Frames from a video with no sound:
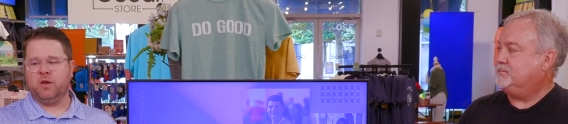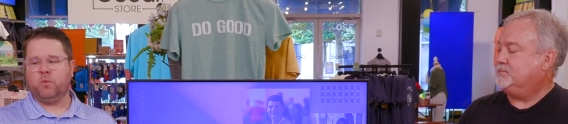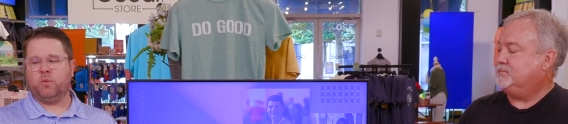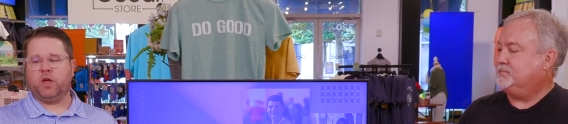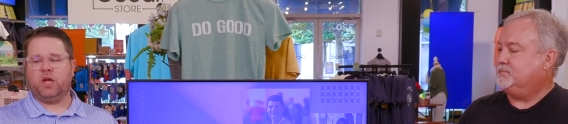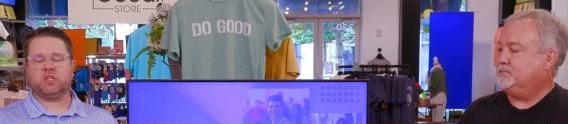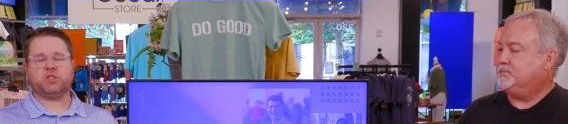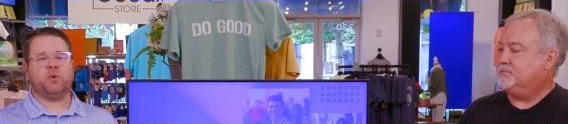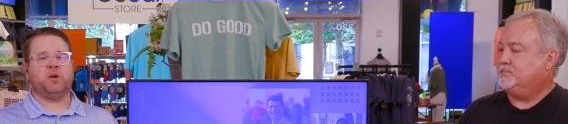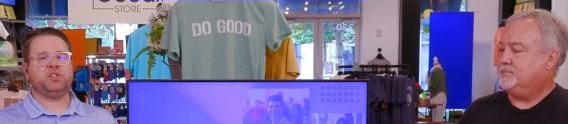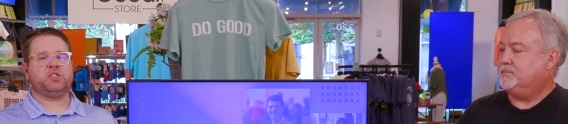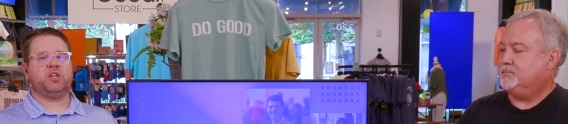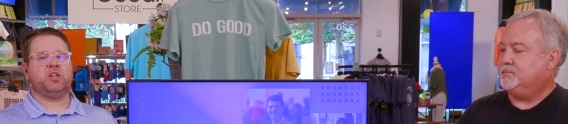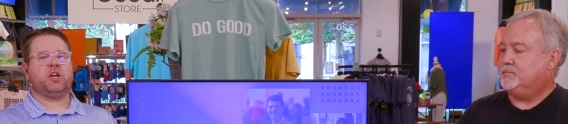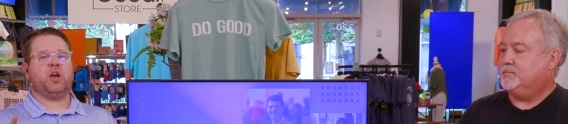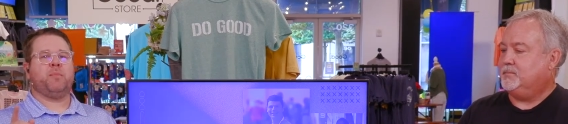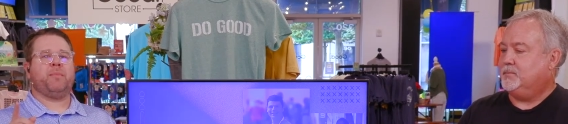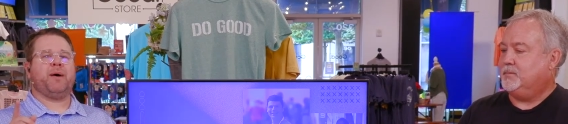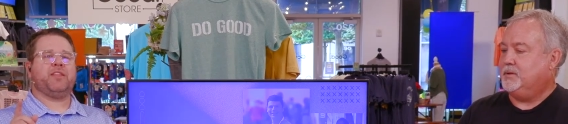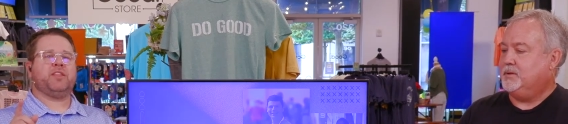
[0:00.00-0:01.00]
Speaker 1: We also want you to
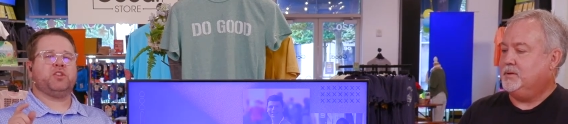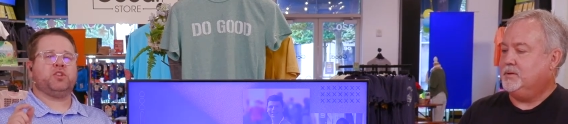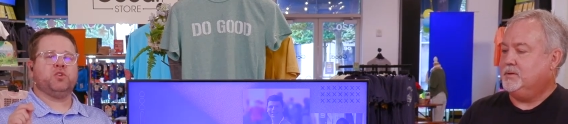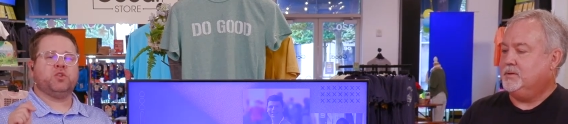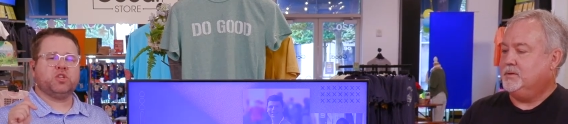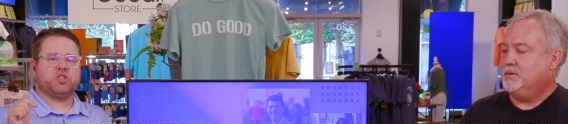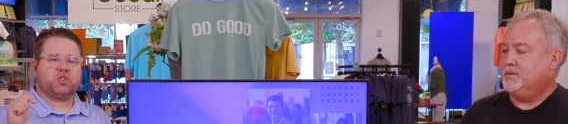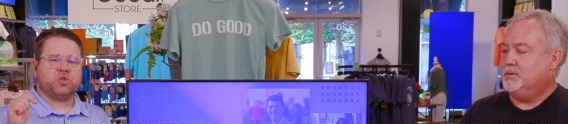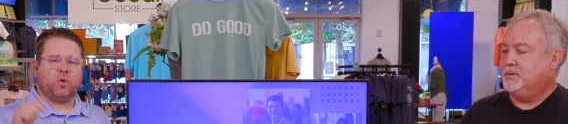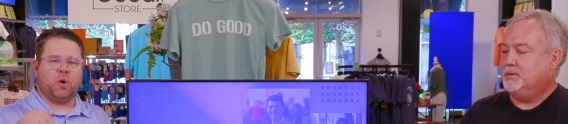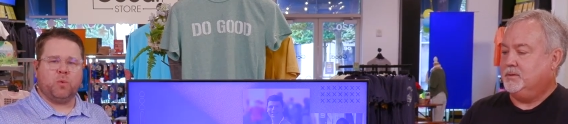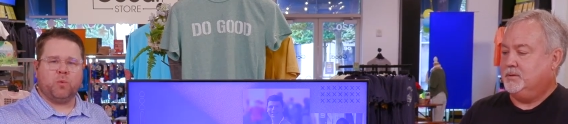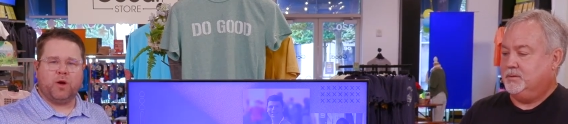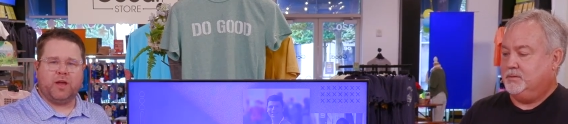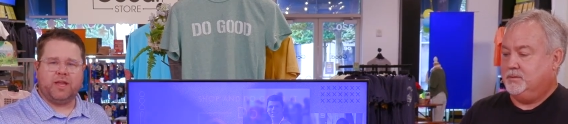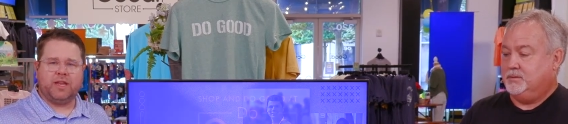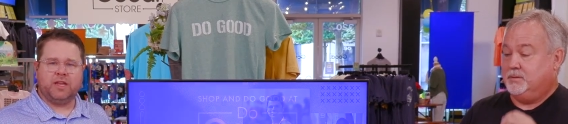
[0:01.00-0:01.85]
go by the Do Good store. We're in